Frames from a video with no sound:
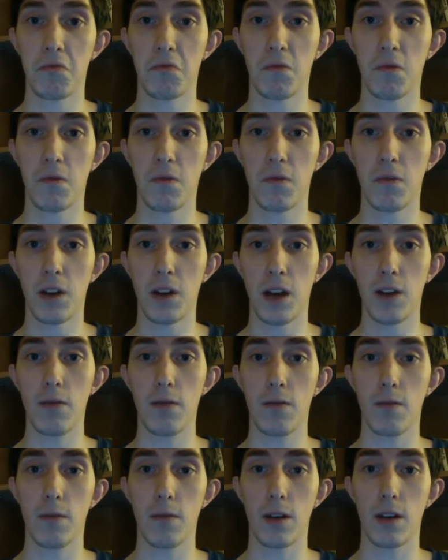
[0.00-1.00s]

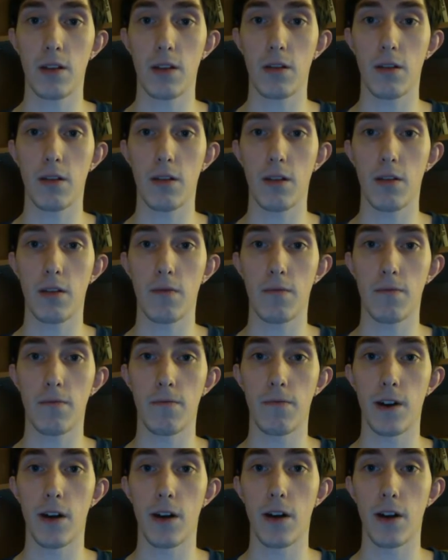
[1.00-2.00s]
fine,
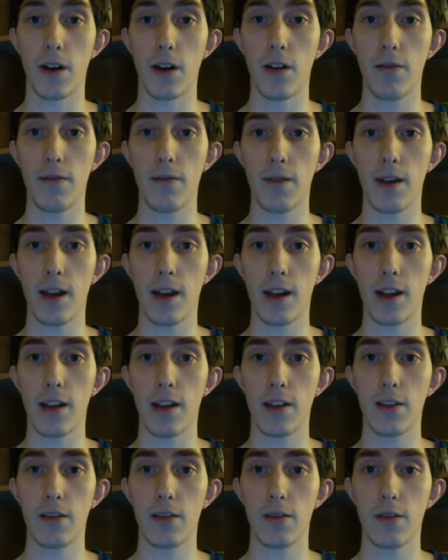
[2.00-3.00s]
fair enough, I
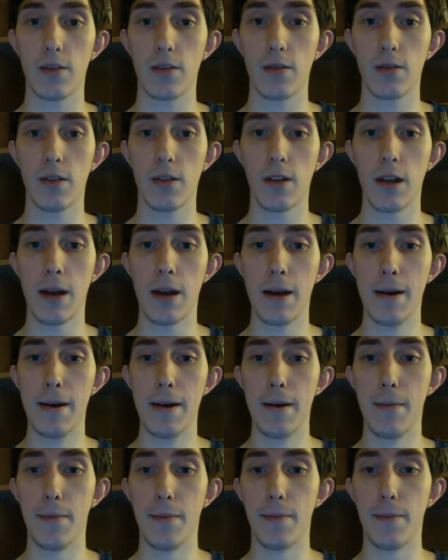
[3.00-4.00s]
guess,
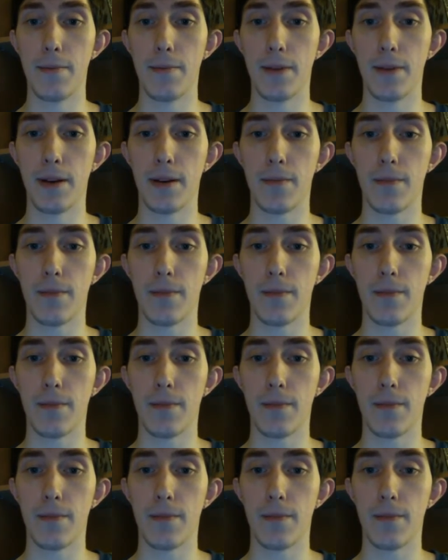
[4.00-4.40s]
but